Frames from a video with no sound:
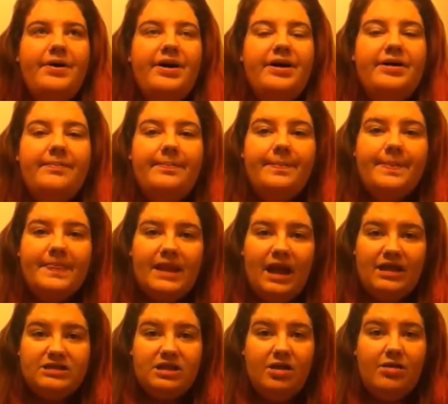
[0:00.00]
But
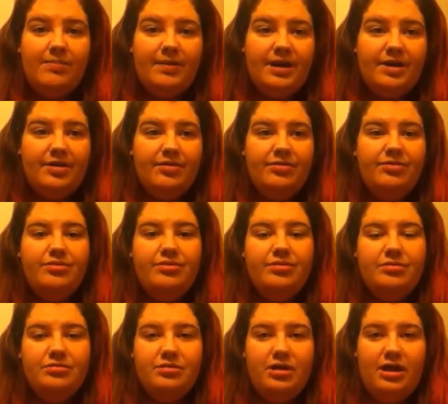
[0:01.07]
I saw a male
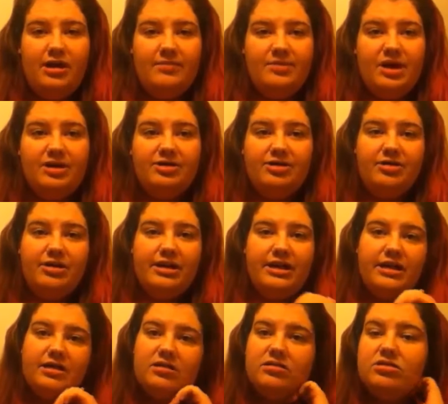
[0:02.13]
doctor, and
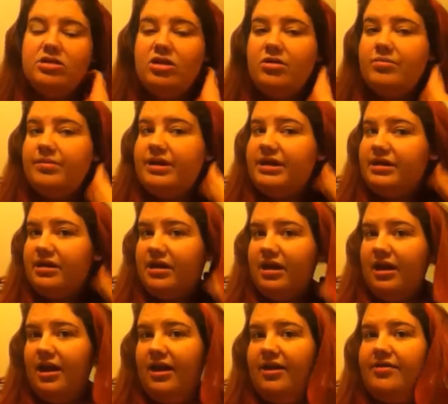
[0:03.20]
he told me
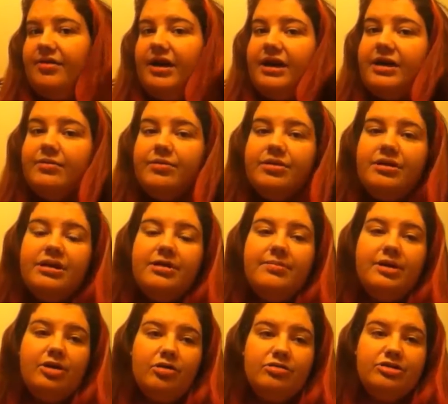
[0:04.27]
that he wanted to
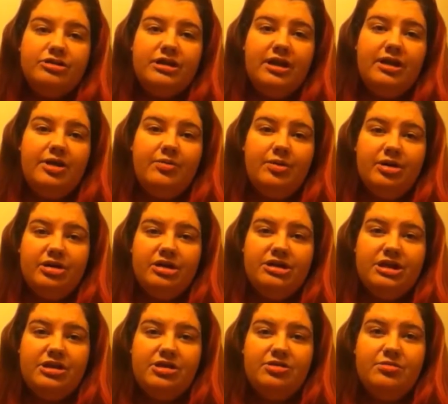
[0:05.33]
give me an ultrasound. He wanted
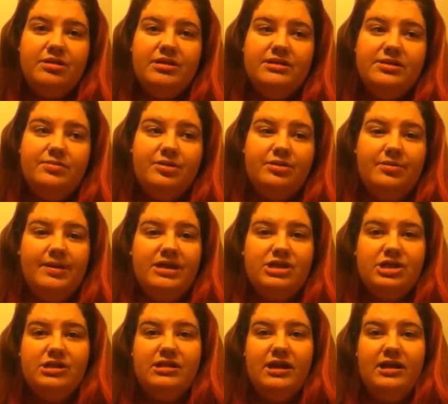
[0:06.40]
to check the twins. He wanted to
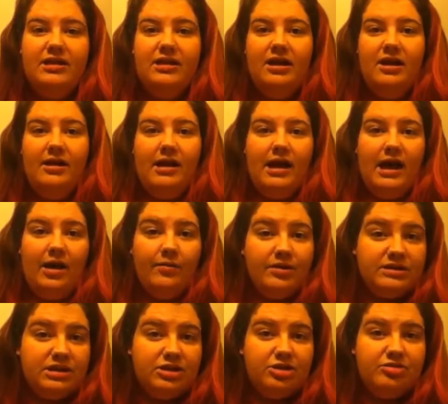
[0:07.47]
make sure that I
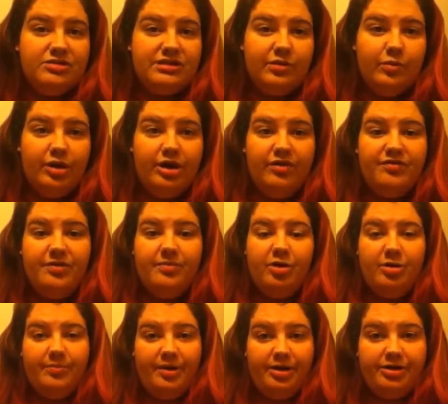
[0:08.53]
wasn't losing one of
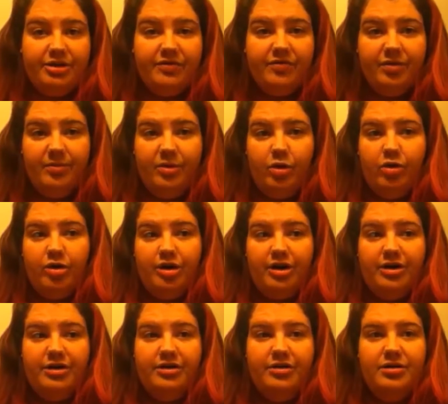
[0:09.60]
them or both of them,
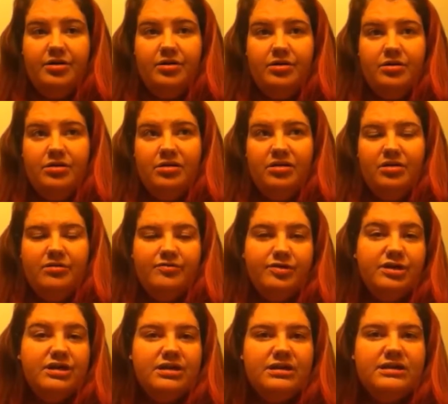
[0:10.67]
or
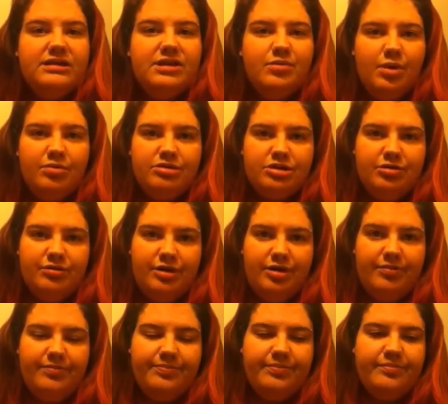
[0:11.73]
really to see what was going
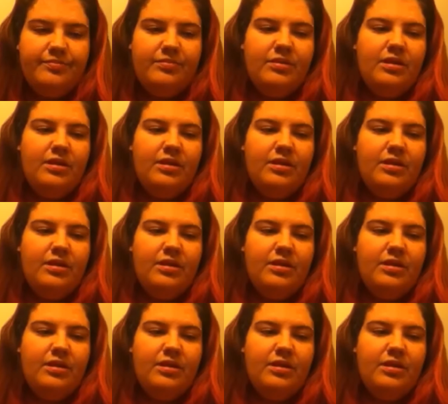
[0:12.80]
on.